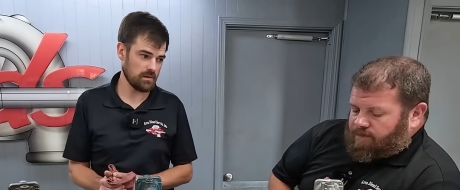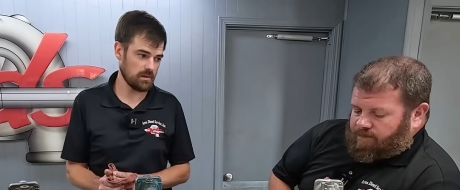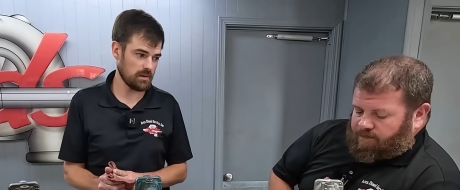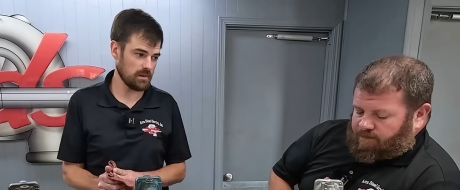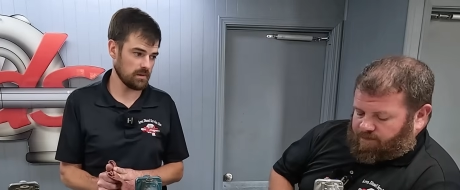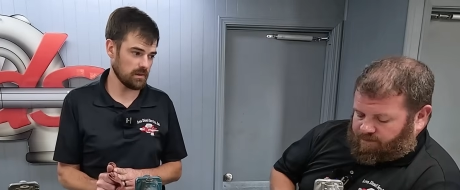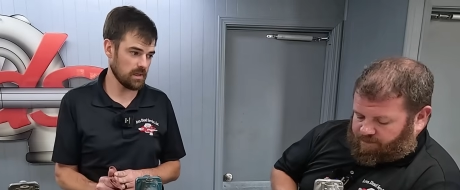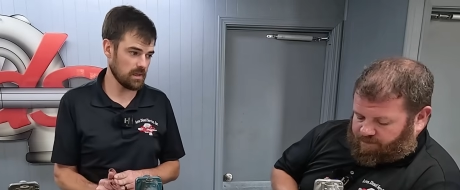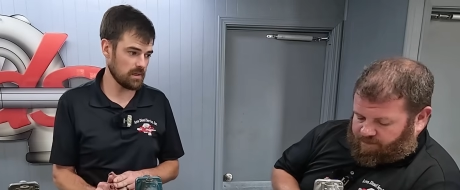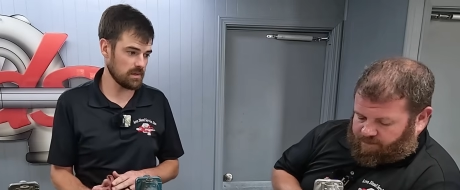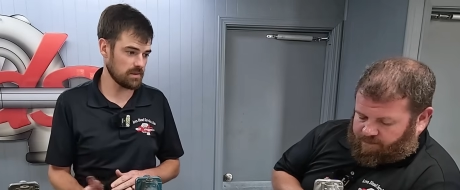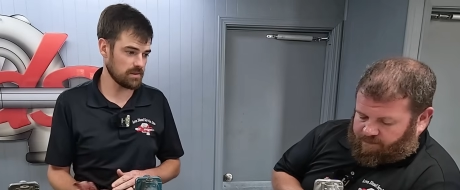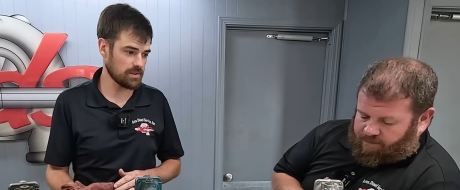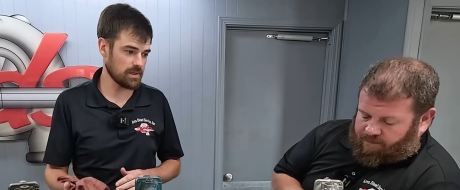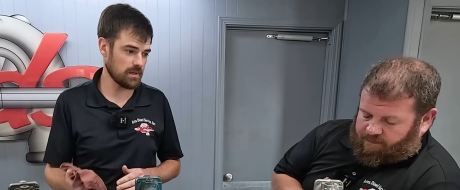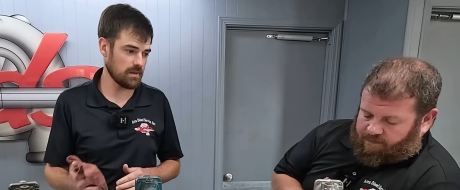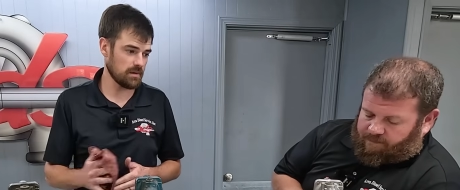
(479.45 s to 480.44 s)

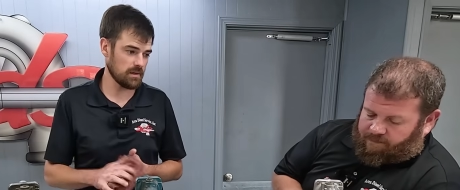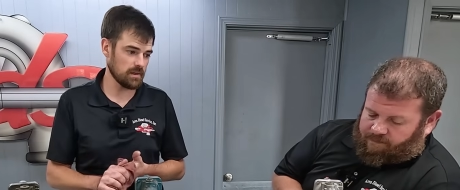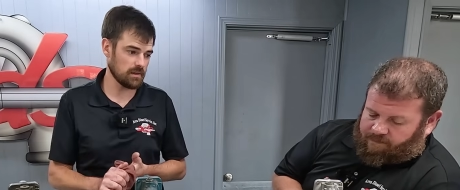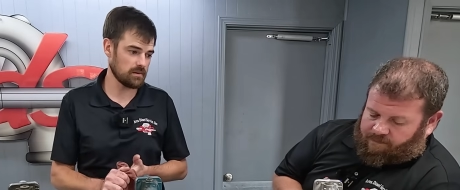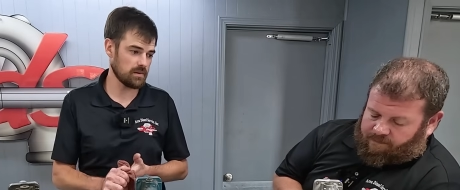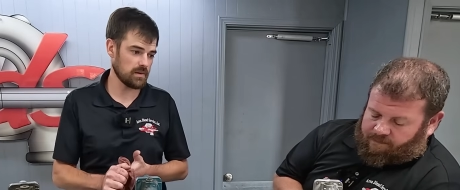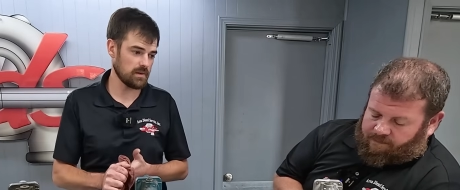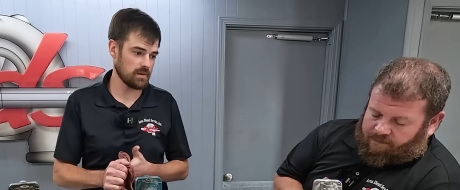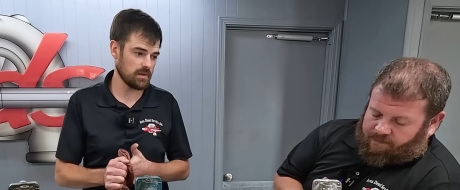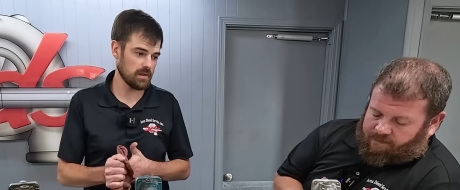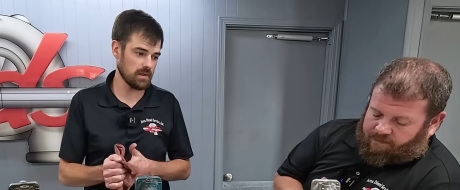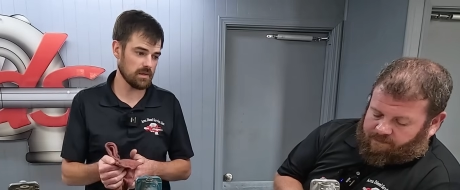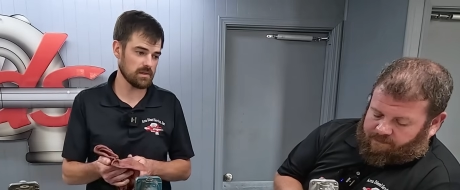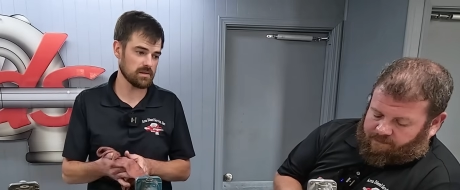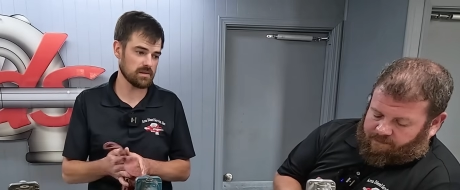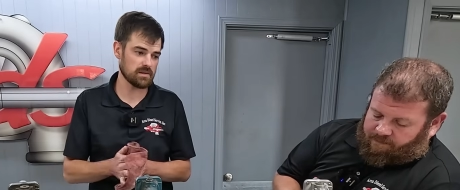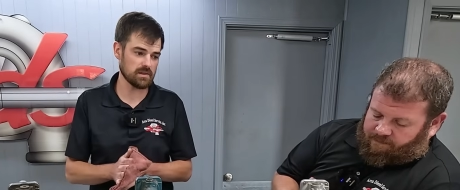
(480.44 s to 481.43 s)
Speaker 1: engaged in it. It
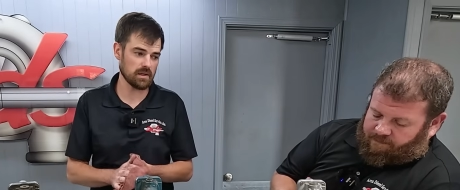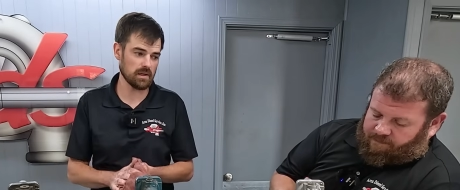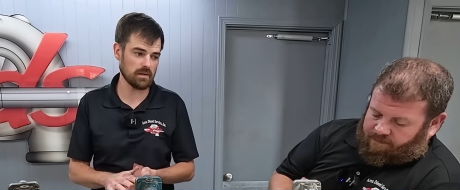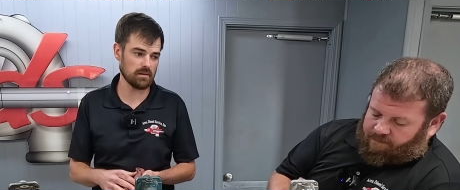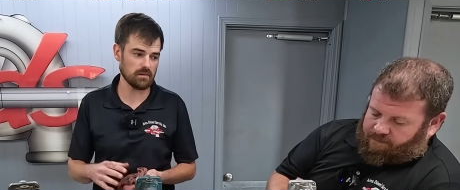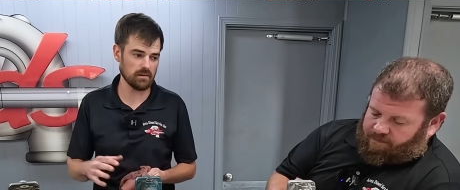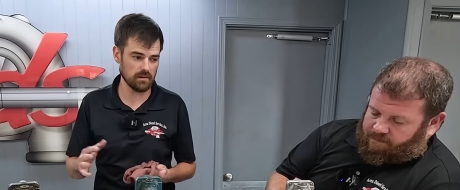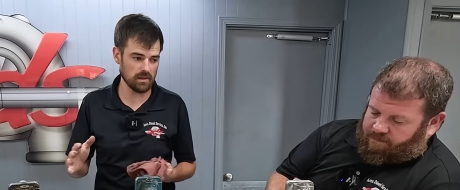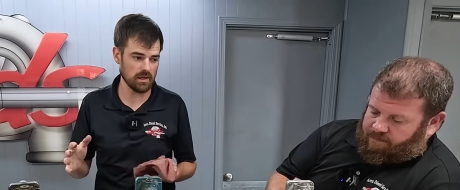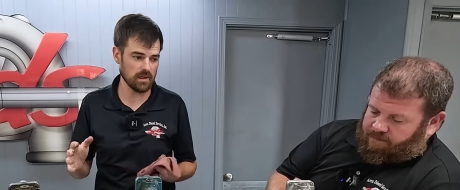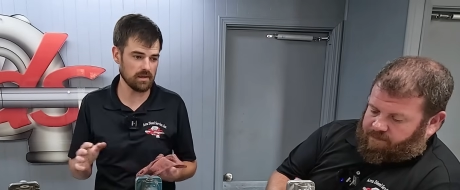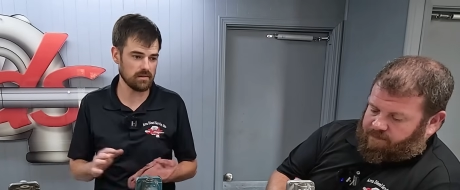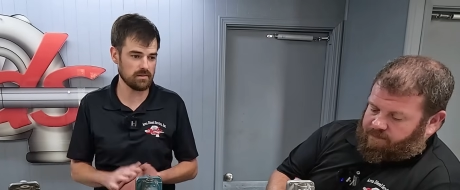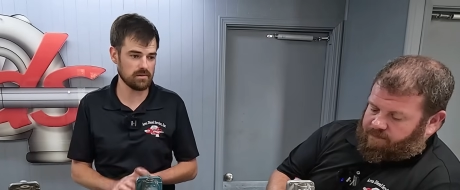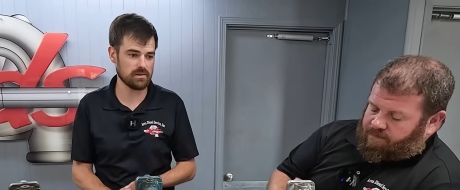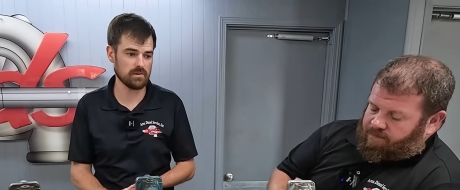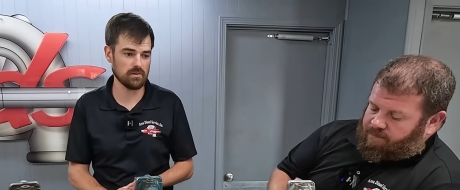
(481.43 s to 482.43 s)
is set
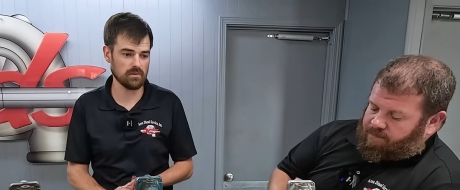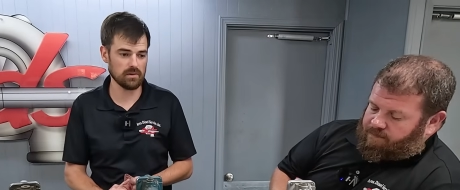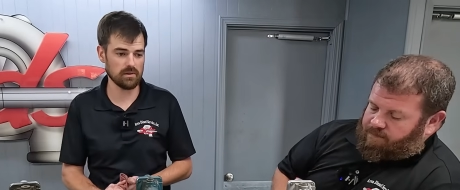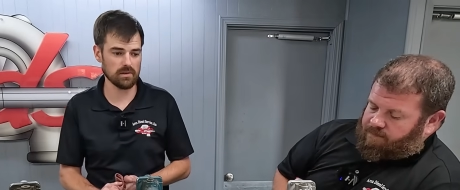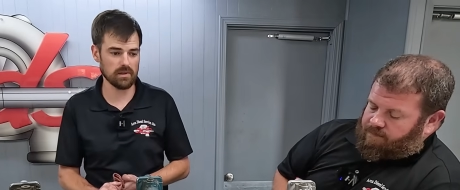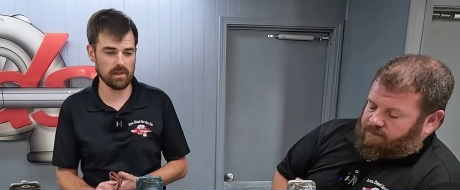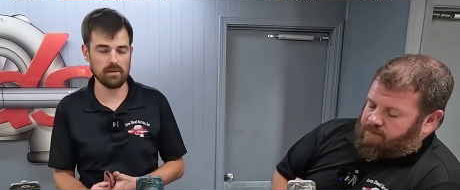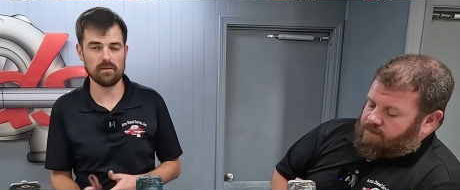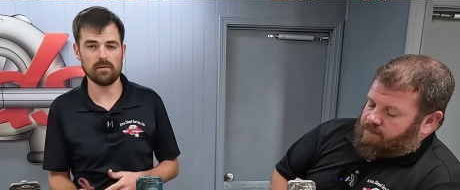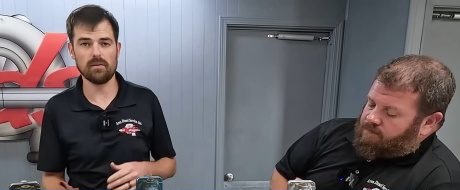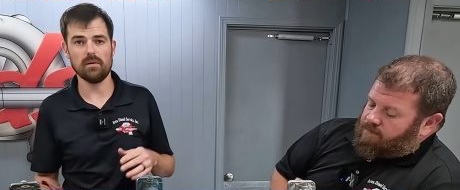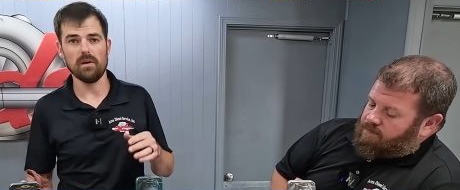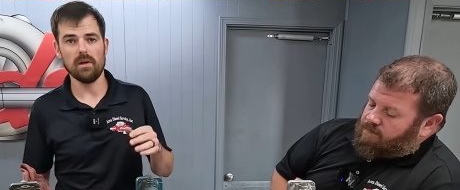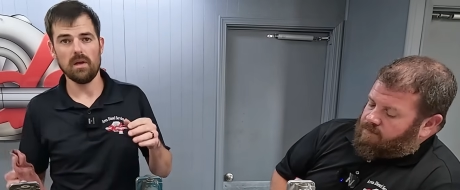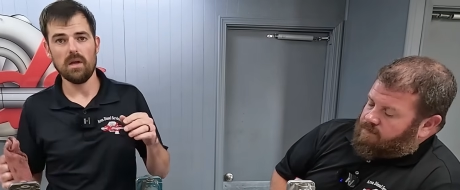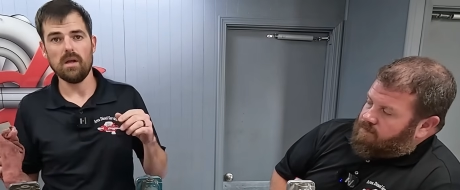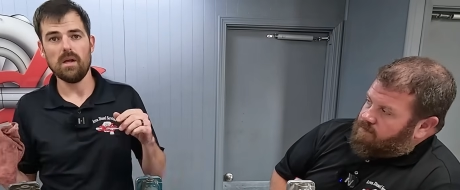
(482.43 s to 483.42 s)
light, so they'll get
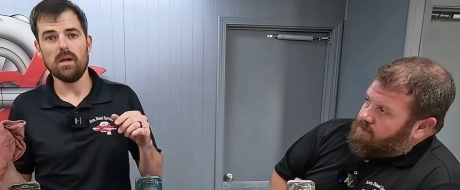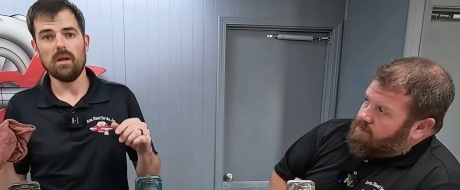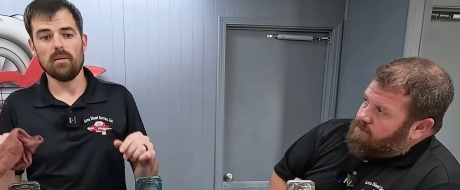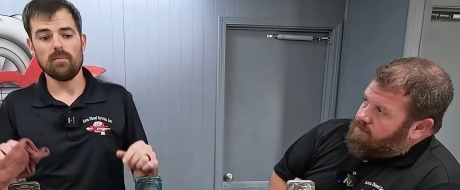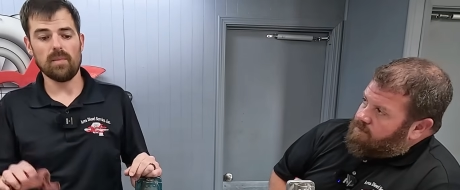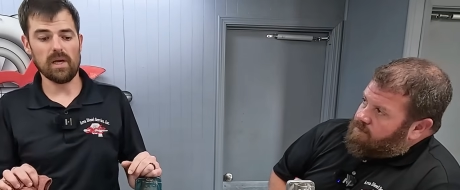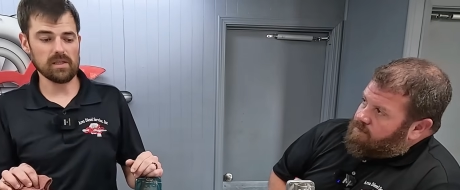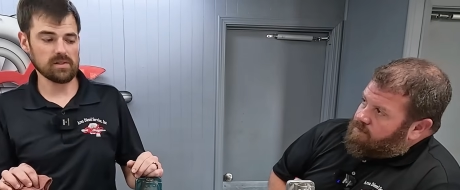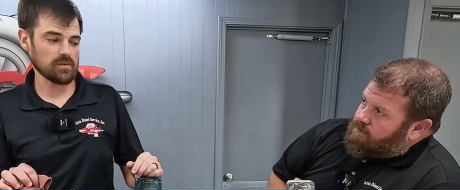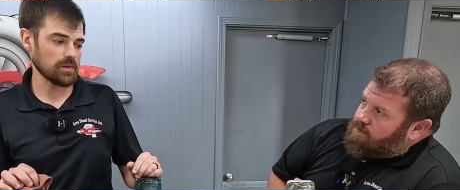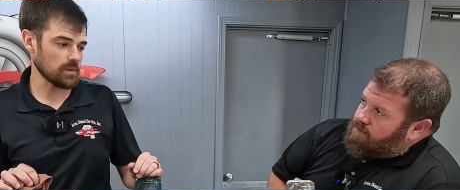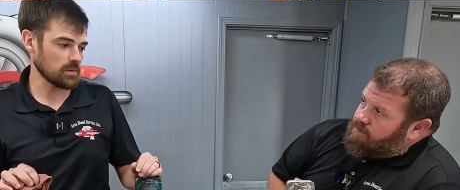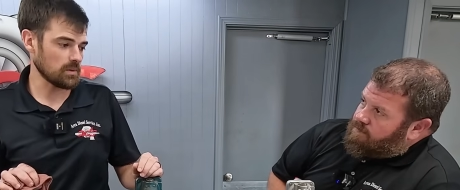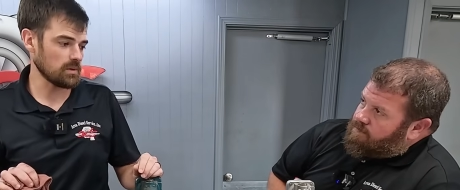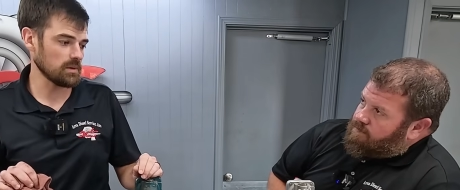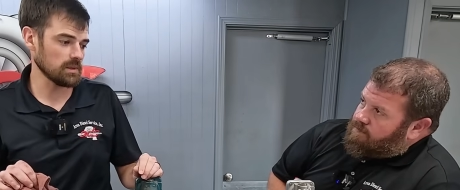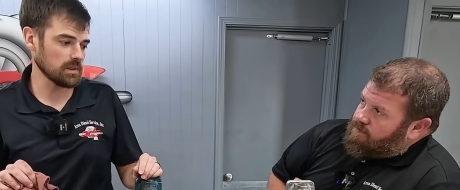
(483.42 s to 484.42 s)
max
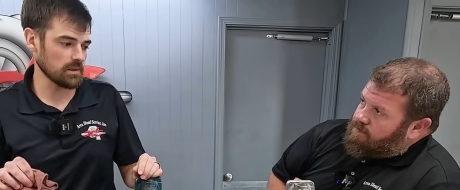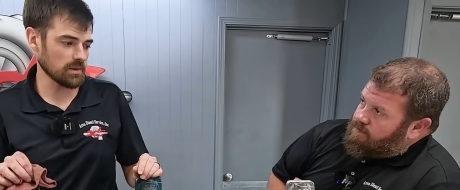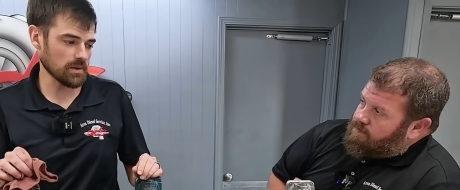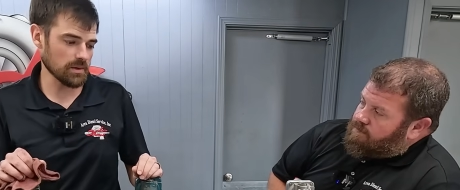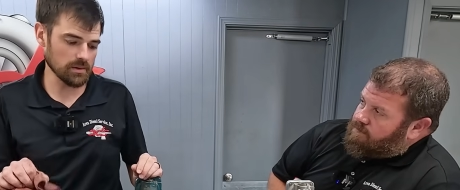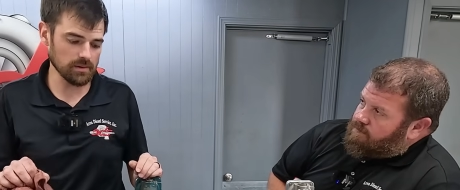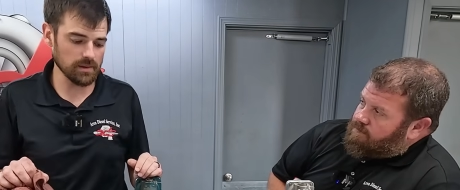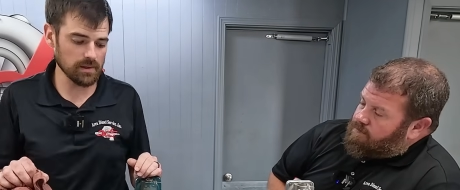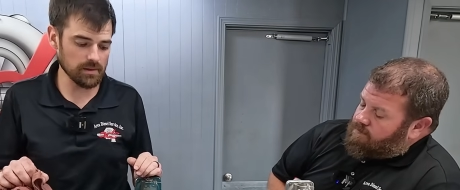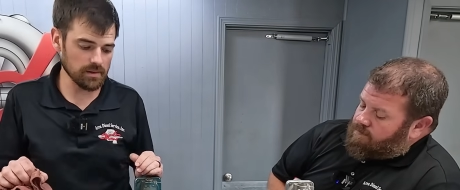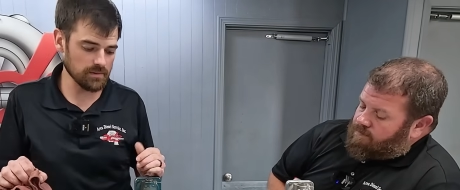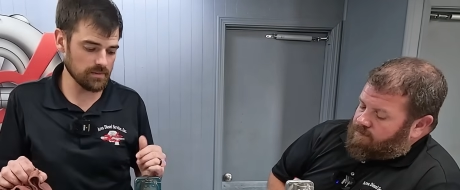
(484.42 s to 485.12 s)
fuel a little earlier